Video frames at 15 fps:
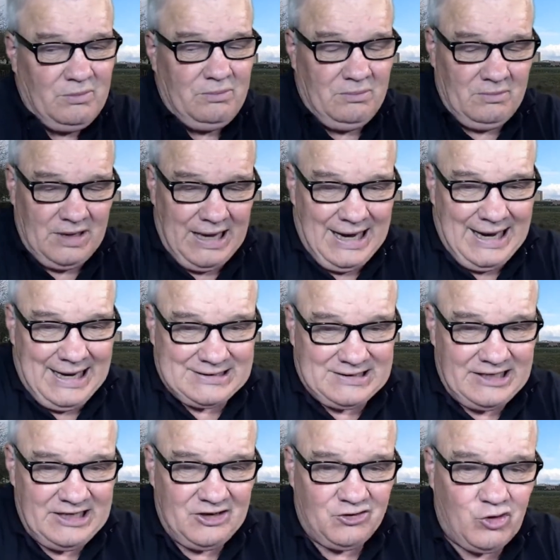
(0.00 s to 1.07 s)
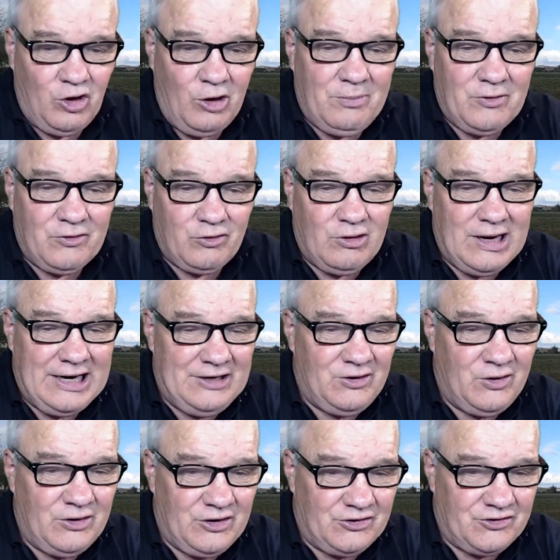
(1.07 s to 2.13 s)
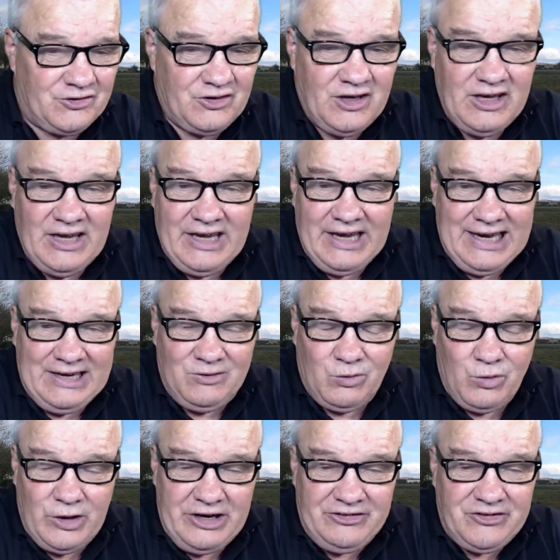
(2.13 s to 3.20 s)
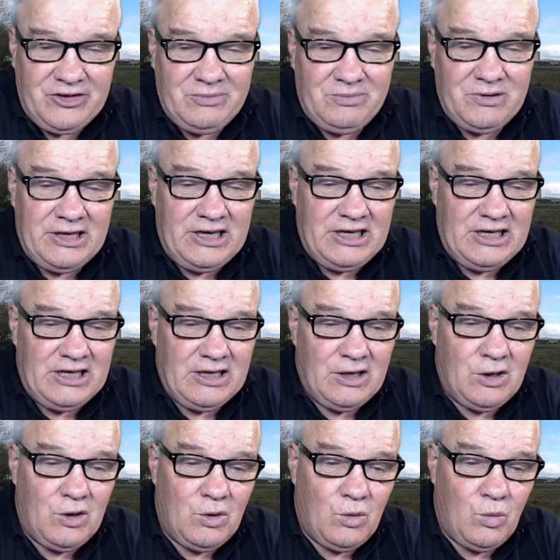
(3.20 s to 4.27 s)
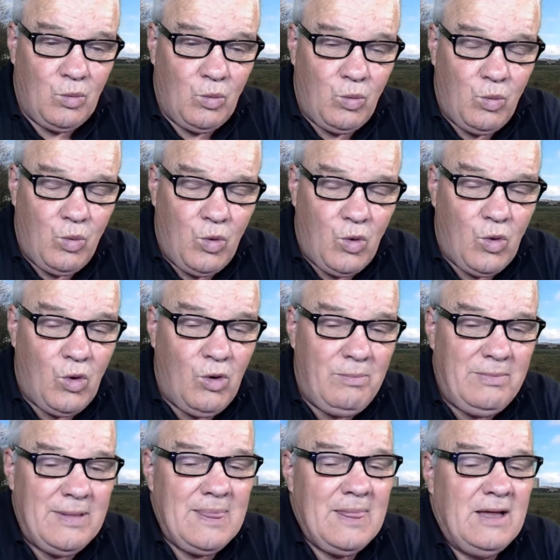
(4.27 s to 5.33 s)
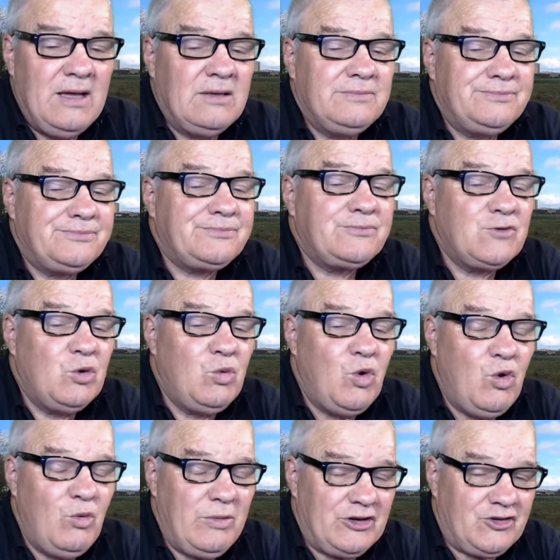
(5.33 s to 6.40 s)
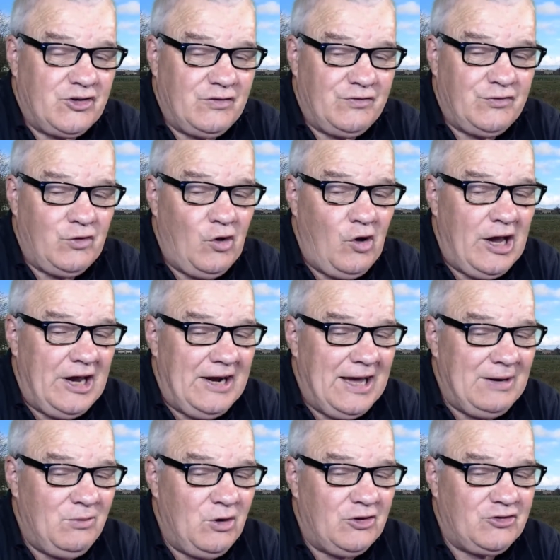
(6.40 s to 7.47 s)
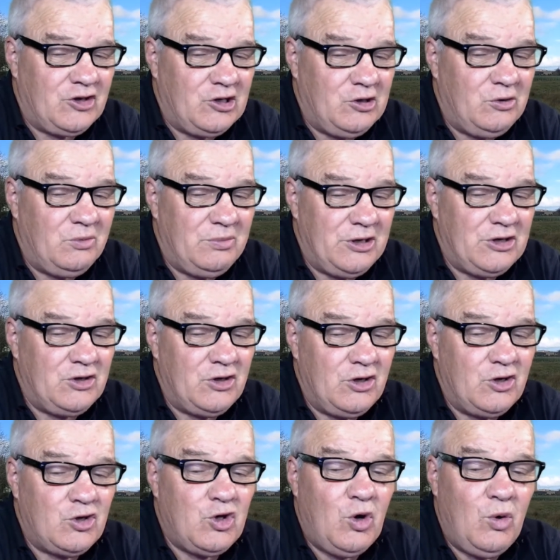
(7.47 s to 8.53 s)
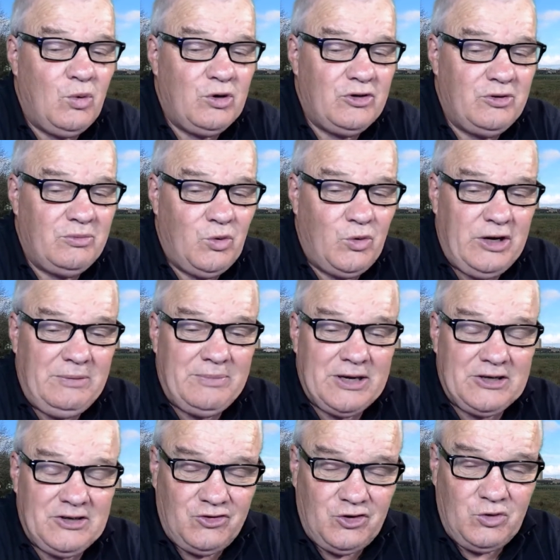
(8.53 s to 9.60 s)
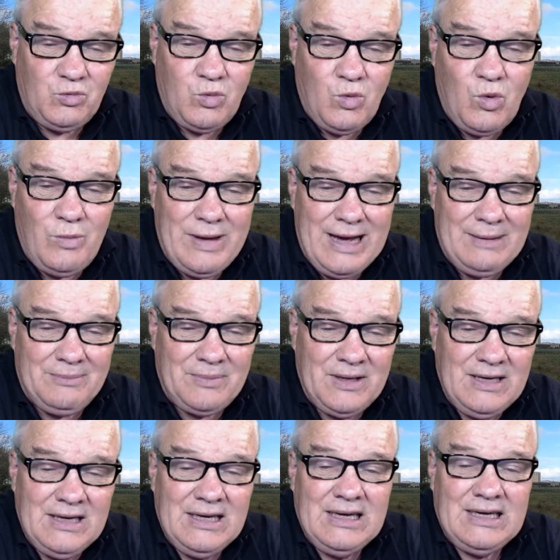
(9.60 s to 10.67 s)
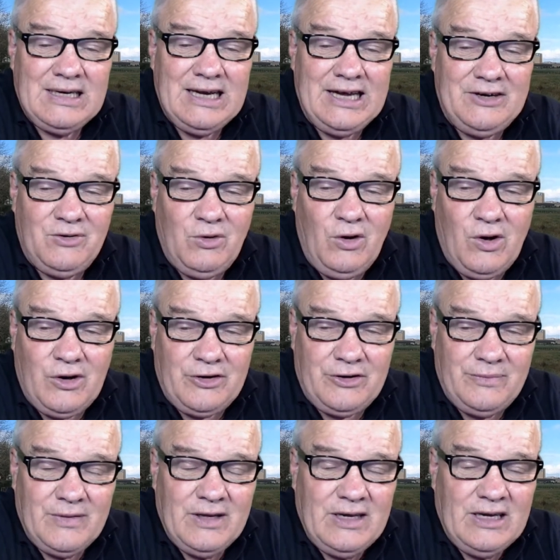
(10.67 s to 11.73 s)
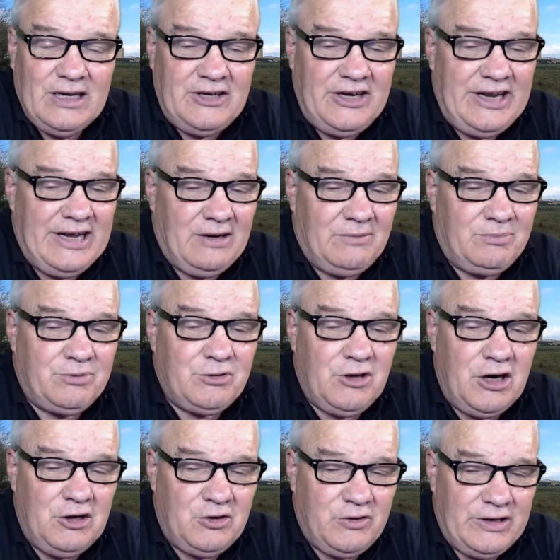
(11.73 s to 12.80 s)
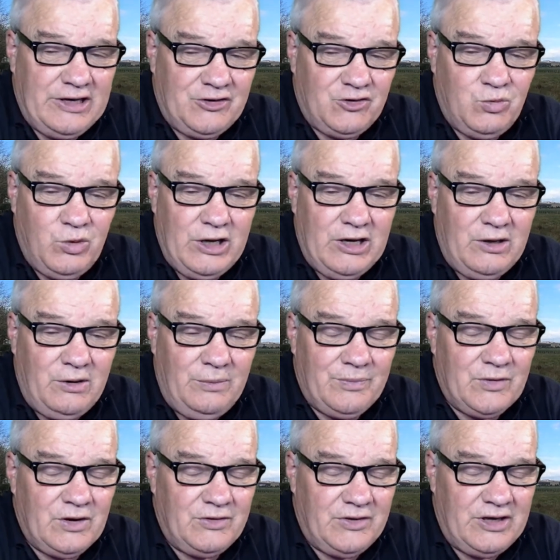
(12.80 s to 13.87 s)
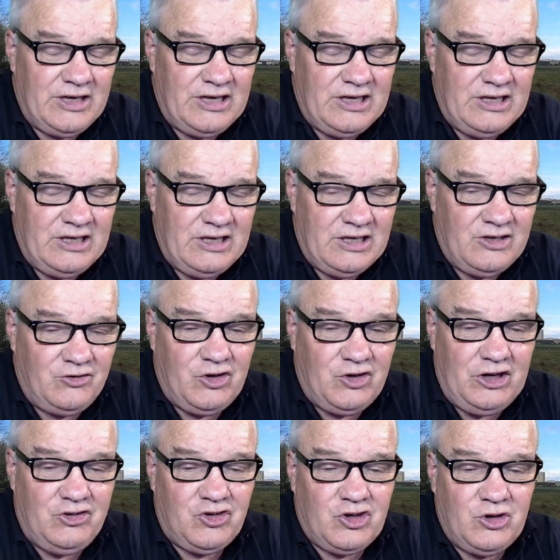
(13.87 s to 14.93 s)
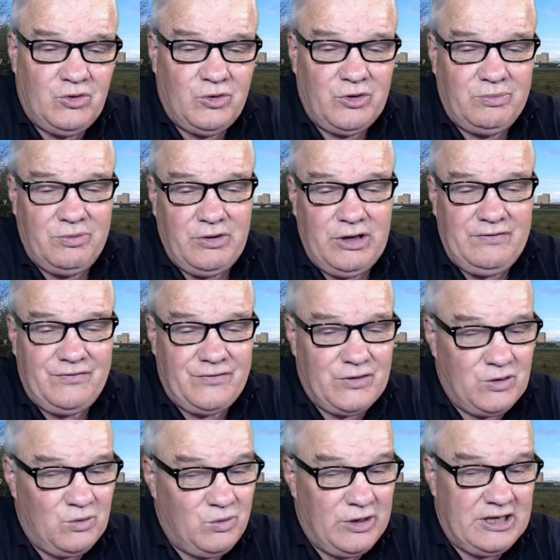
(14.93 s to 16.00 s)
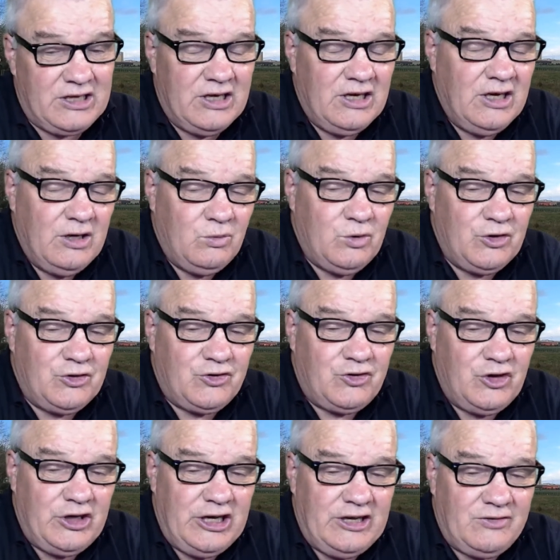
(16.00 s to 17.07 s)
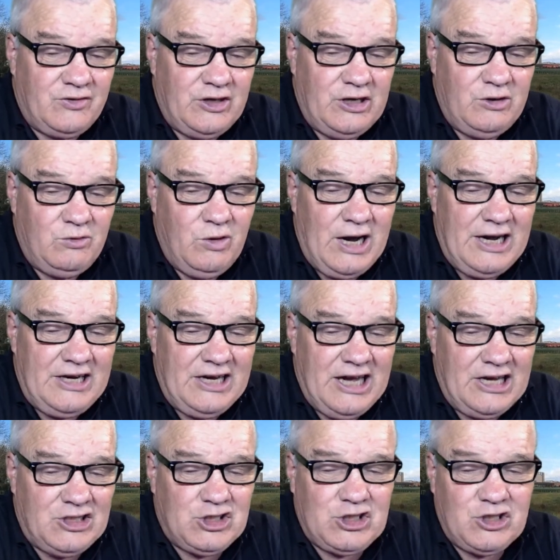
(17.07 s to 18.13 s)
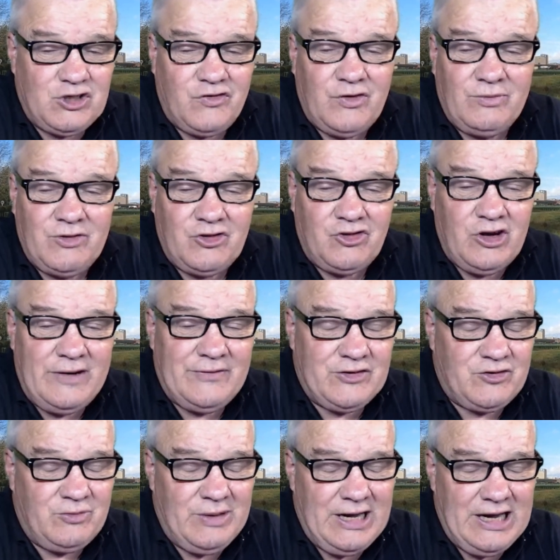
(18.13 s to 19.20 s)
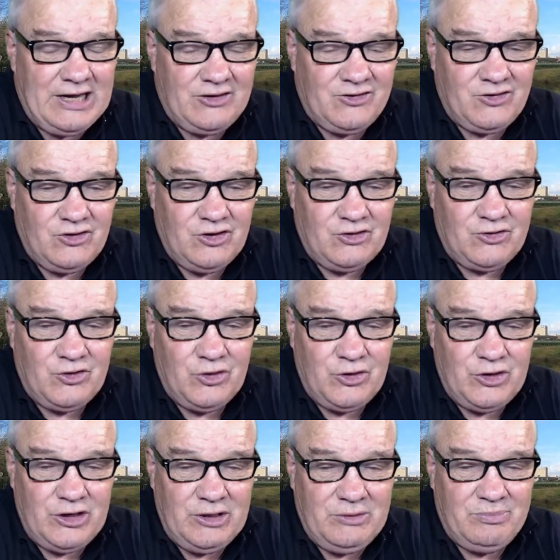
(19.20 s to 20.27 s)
hardly a drop of rain on us, and reasonably warmish. The Friday was a little bit cool in the morning, but it warm up later on. Now, progress. Well, the intention or the brief for the week was to get the radiations from the Travis marks to the